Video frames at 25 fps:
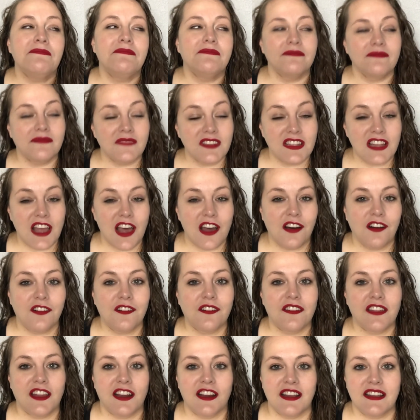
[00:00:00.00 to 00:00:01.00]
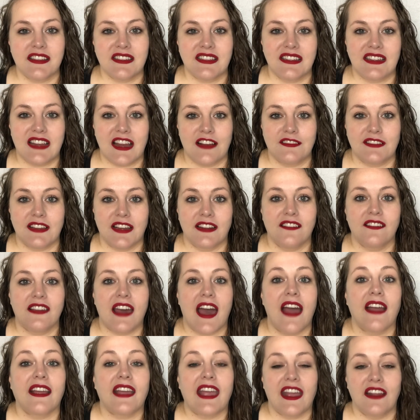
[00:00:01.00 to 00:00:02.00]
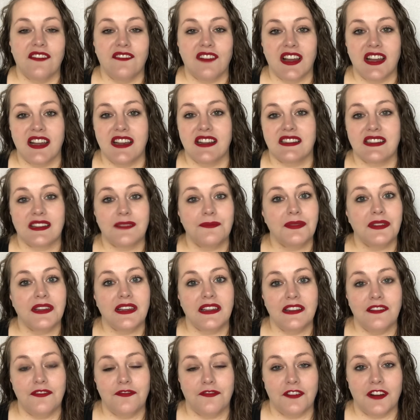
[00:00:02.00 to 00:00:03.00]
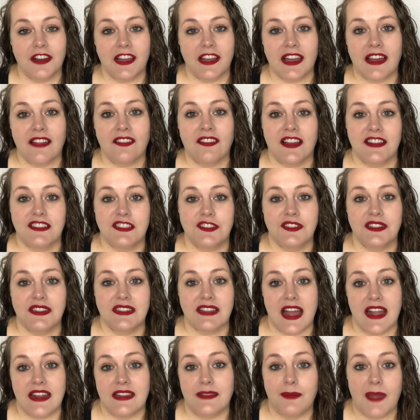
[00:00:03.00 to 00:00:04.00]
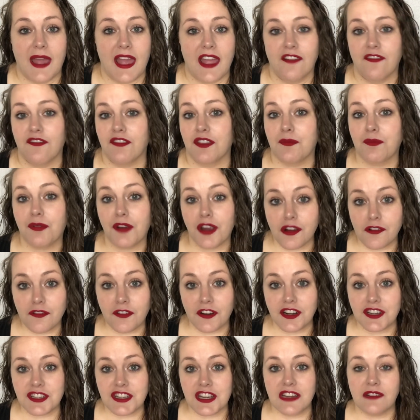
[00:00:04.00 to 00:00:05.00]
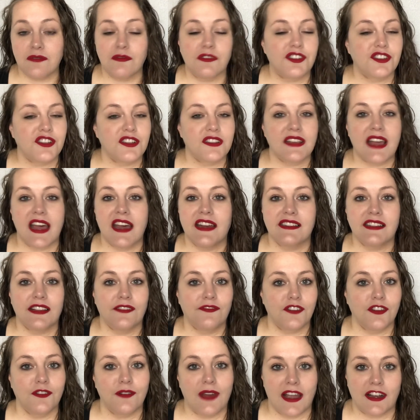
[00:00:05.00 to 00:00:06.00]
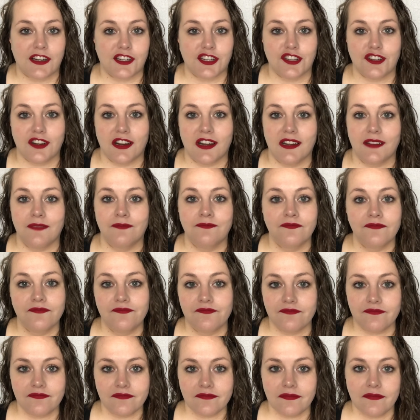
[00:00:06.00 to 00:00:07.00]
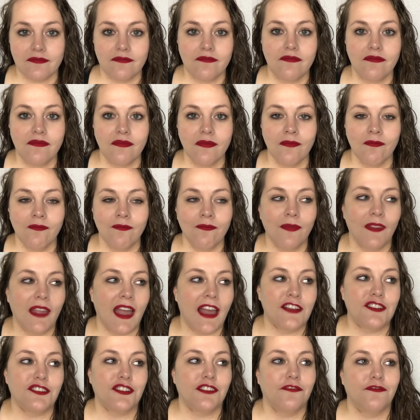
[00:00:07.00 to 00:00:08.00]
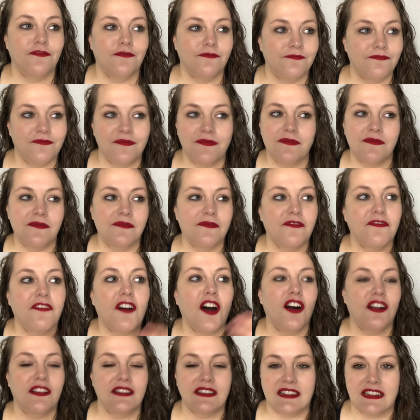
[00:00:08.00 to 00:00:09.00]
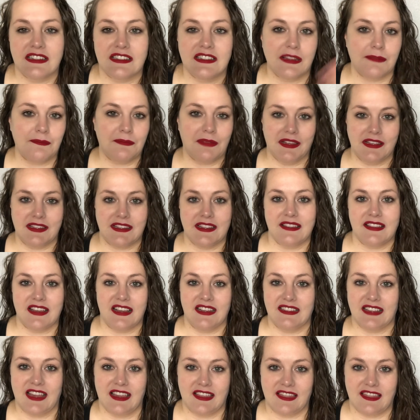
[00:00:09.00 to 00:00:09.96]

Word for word: So there is the downside of that. Canva is completely free unless you decide to pay for the pro version, which just has a few extra, extra fonts and templates and things like